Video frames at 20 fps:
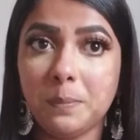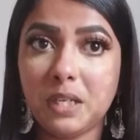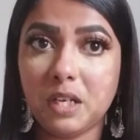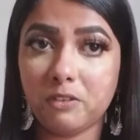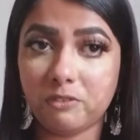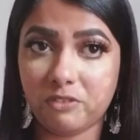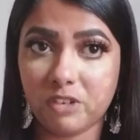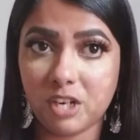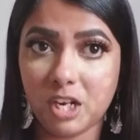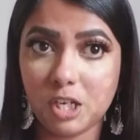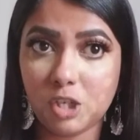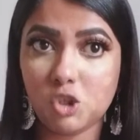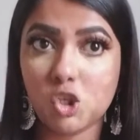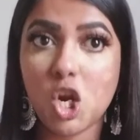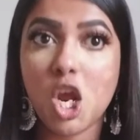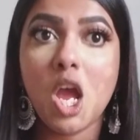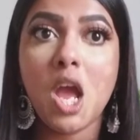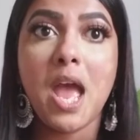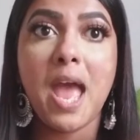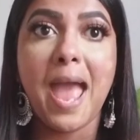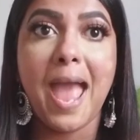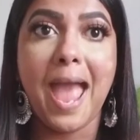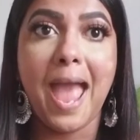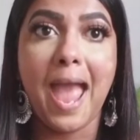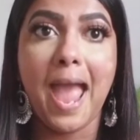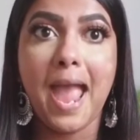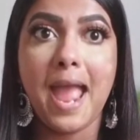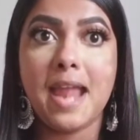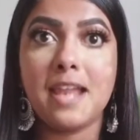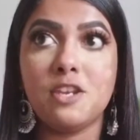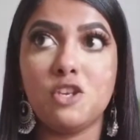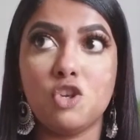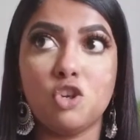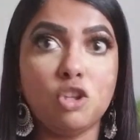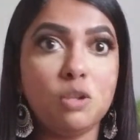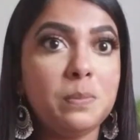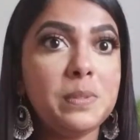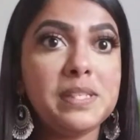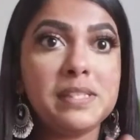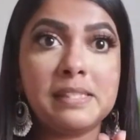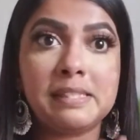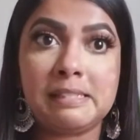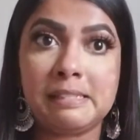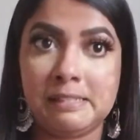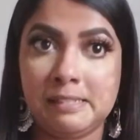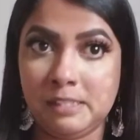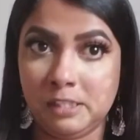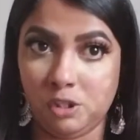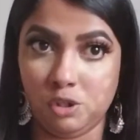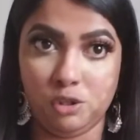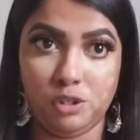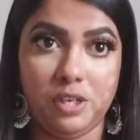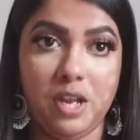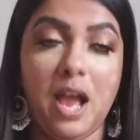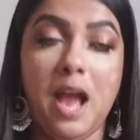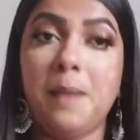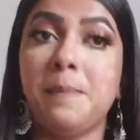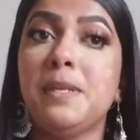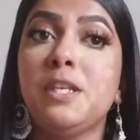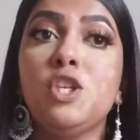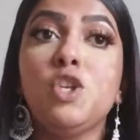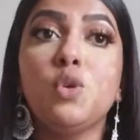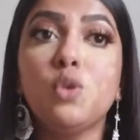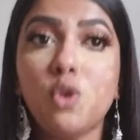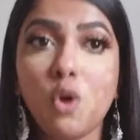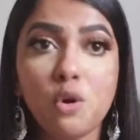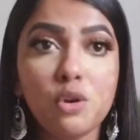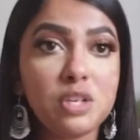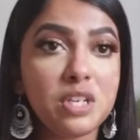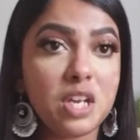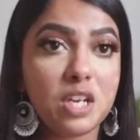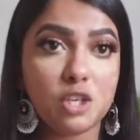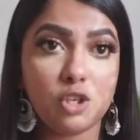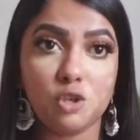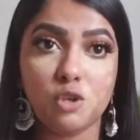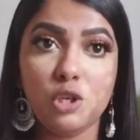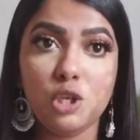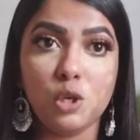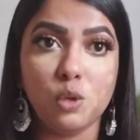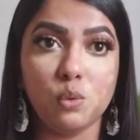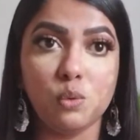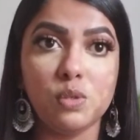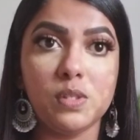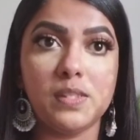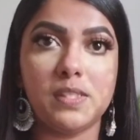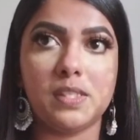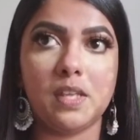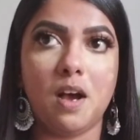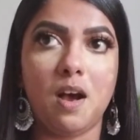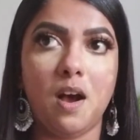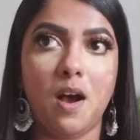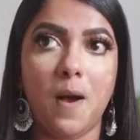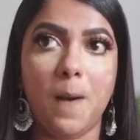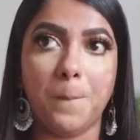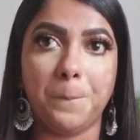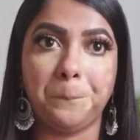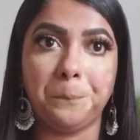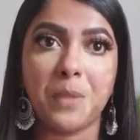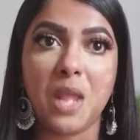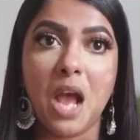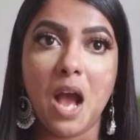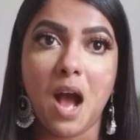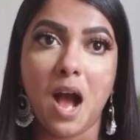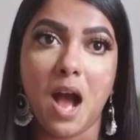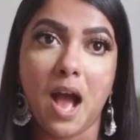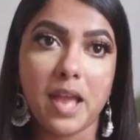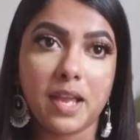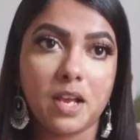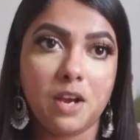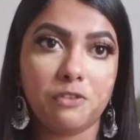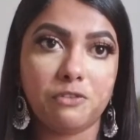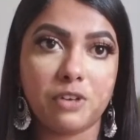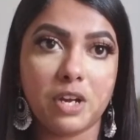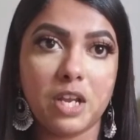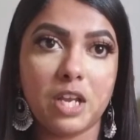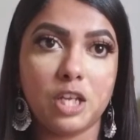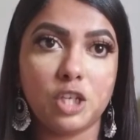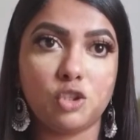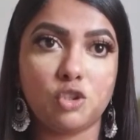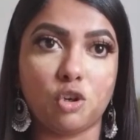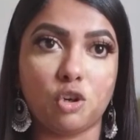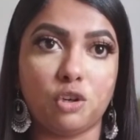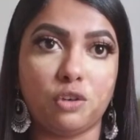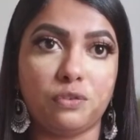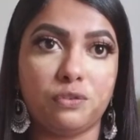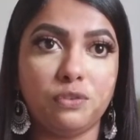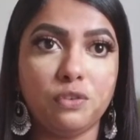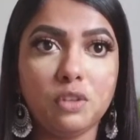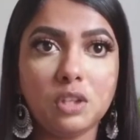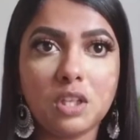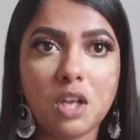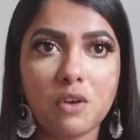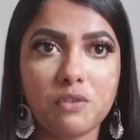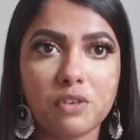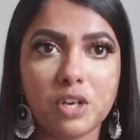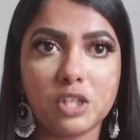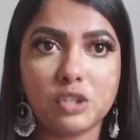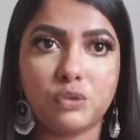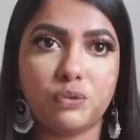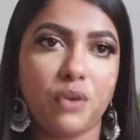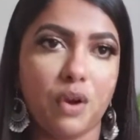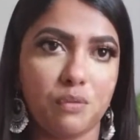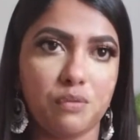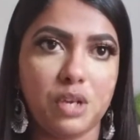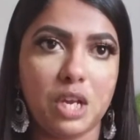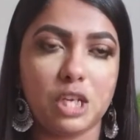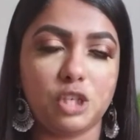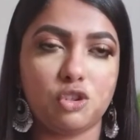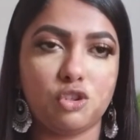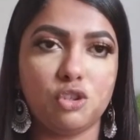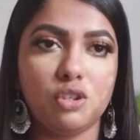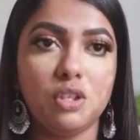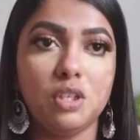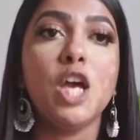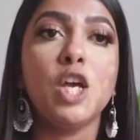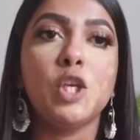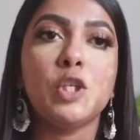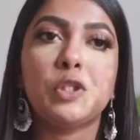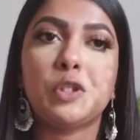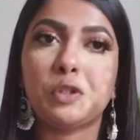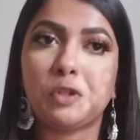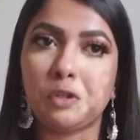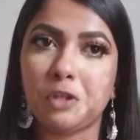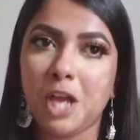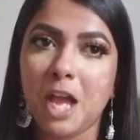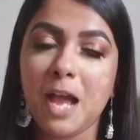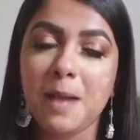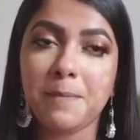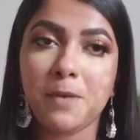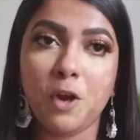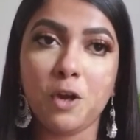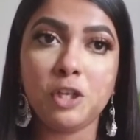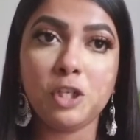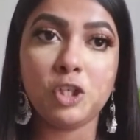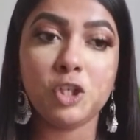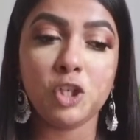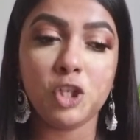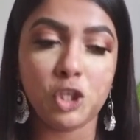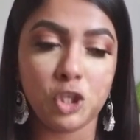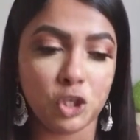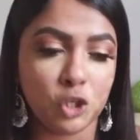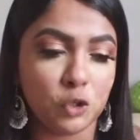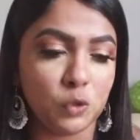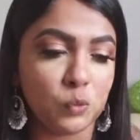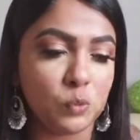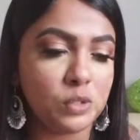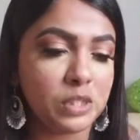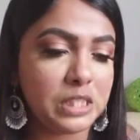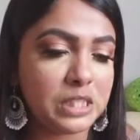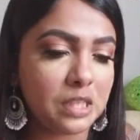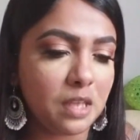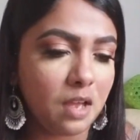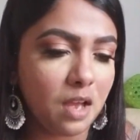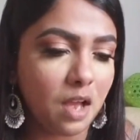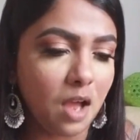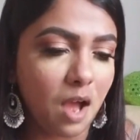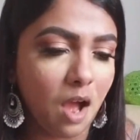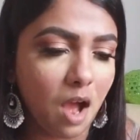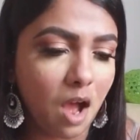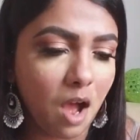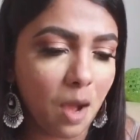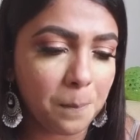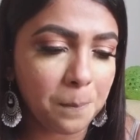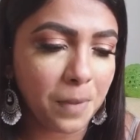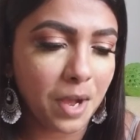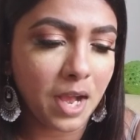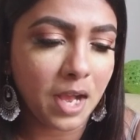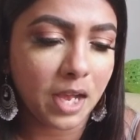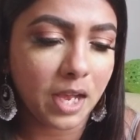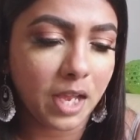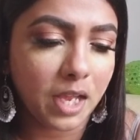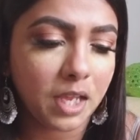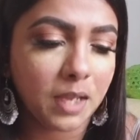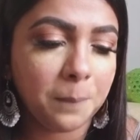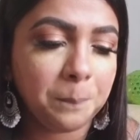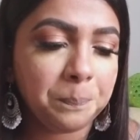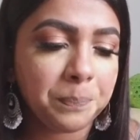coverage, and you'll be still good. I mean, you don't need to use high coverage or full coverage foundation. So today I'm going to use my